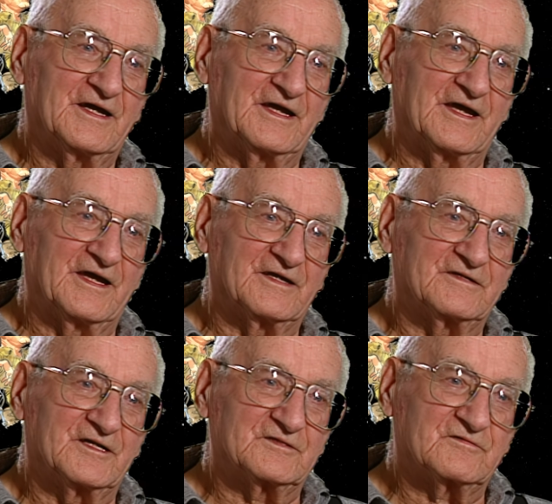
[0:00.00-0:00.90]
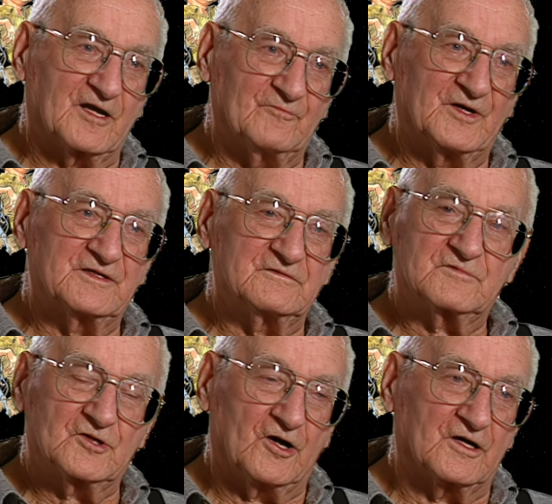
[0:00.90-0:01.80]
and someone
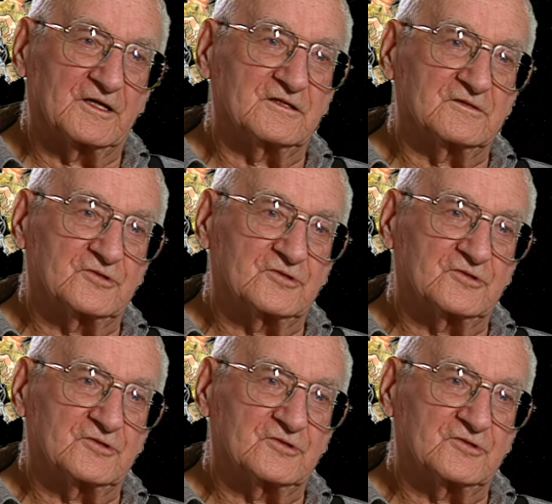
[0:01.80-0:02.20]
caught it,